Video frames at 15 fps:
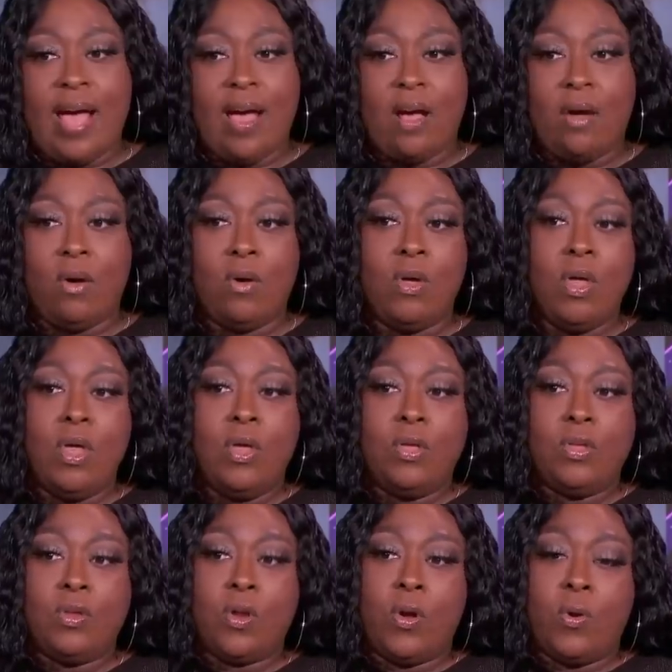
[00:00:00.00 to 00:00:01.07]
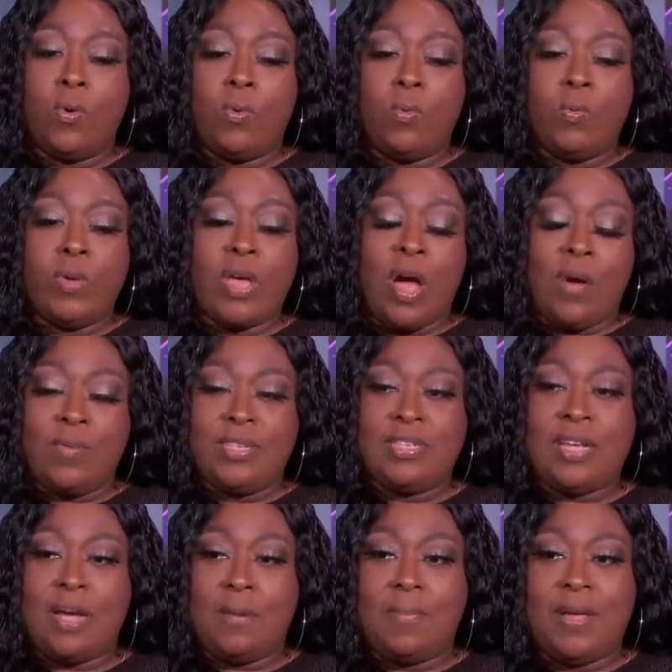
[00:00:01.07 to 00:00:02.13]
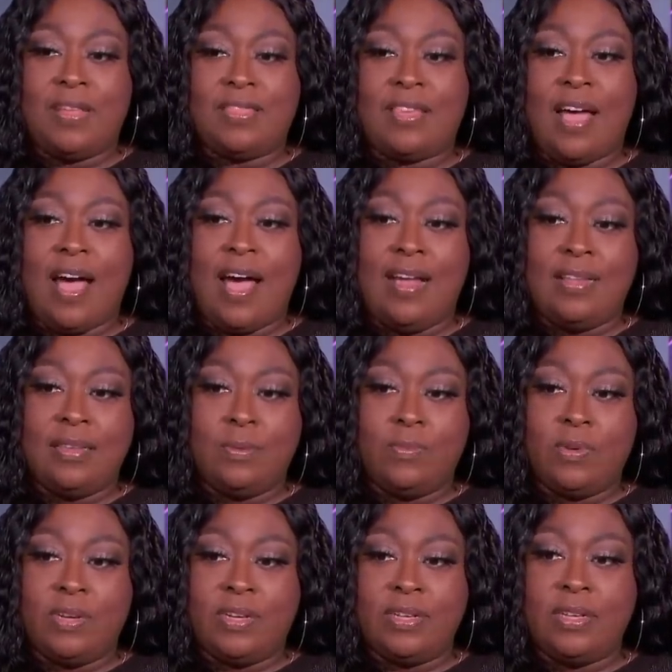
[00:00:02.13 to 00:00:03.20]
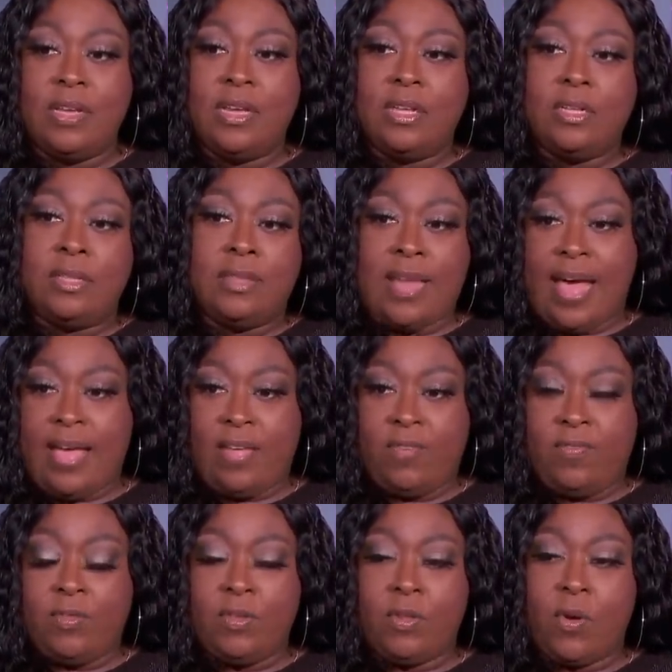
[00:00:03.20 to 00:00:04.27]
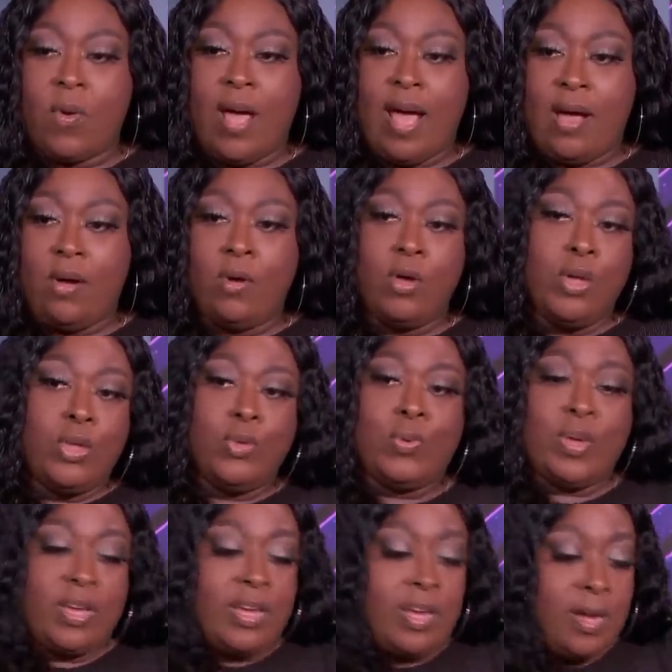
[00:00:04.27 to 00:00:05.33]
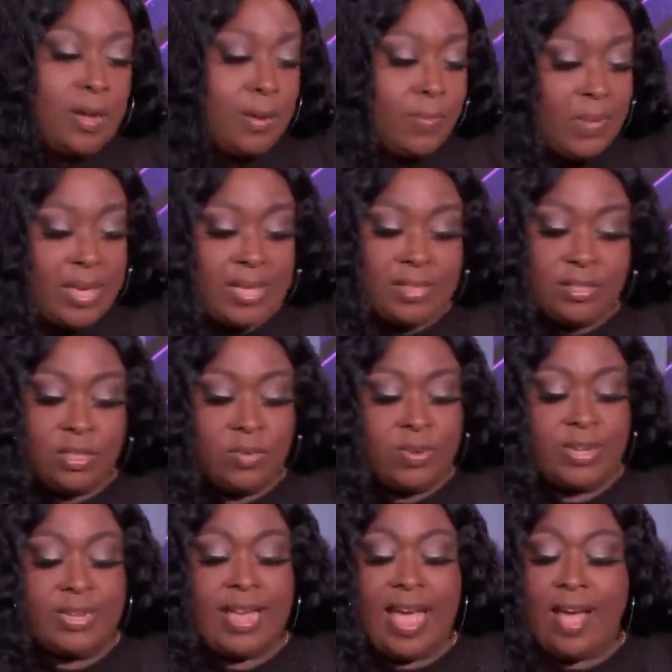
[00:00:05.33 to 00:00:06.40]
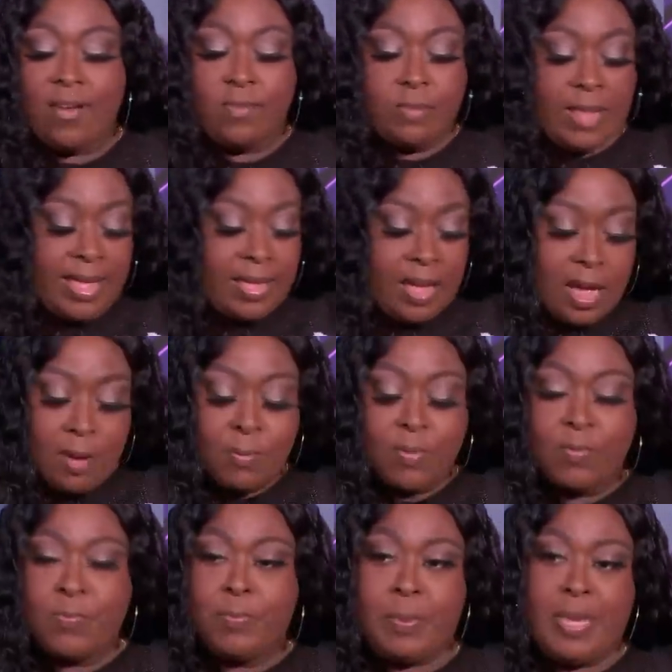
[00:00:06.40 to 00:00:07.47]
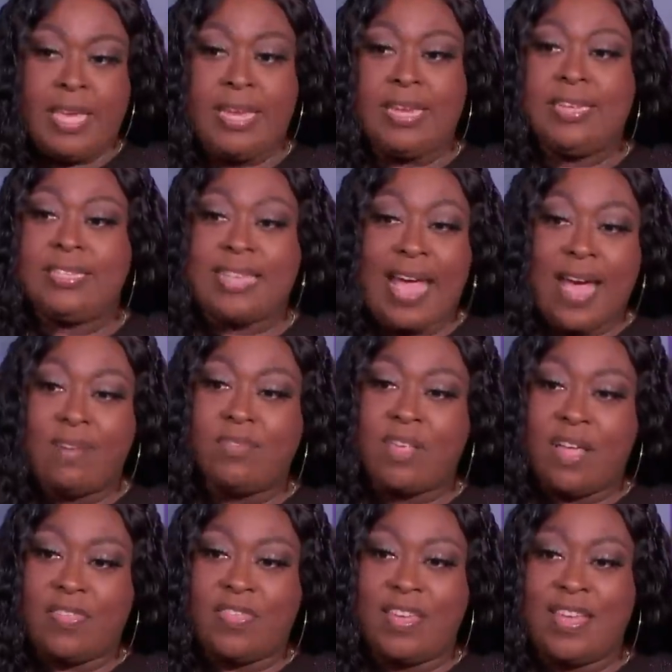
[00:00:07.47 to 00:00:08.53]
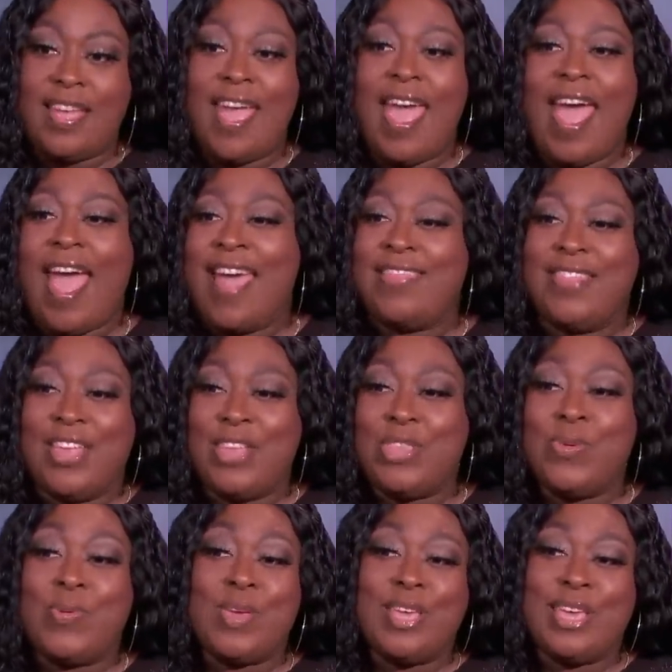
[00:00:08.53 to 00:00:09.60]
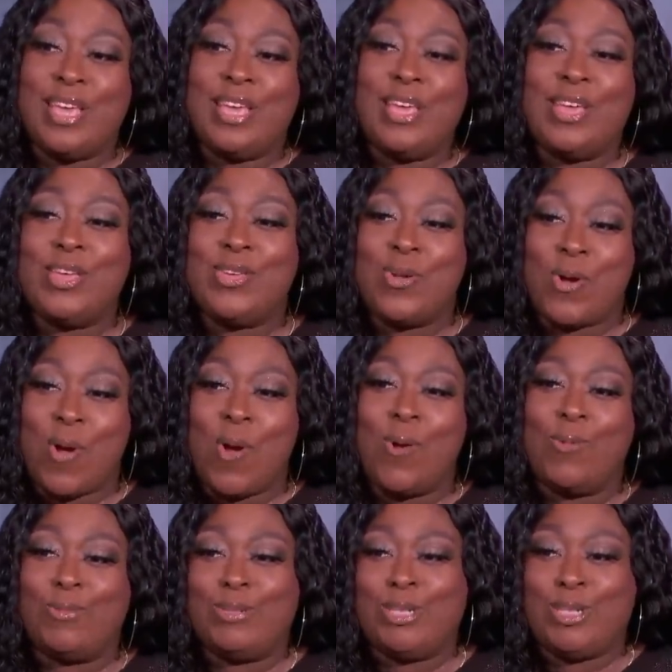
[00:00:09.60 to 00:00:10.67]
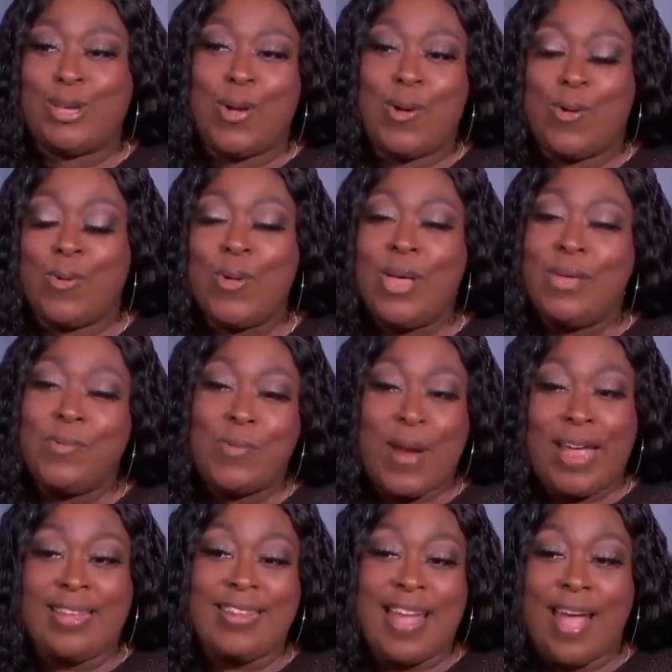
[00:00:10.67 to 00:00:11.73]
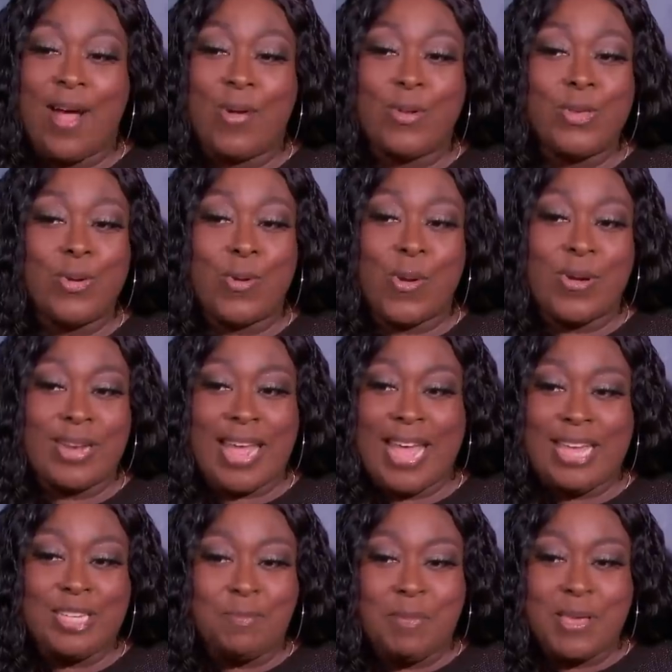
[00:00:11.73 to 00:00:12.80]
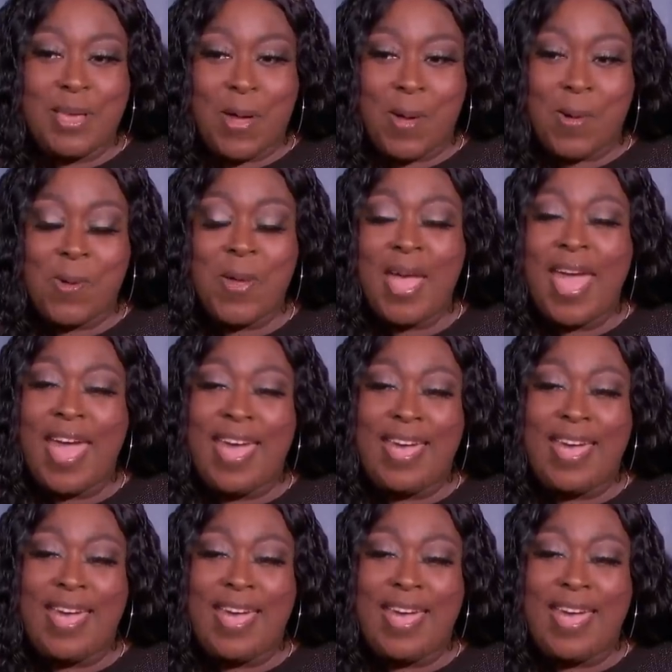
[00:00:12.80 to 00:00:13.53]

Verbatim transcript: how, you know, we always talk about the Hollywood life. You know, how you can come and you can have like humble beginnings, have yeah. nothing, and then you can get your own show. Right now, you're on HBO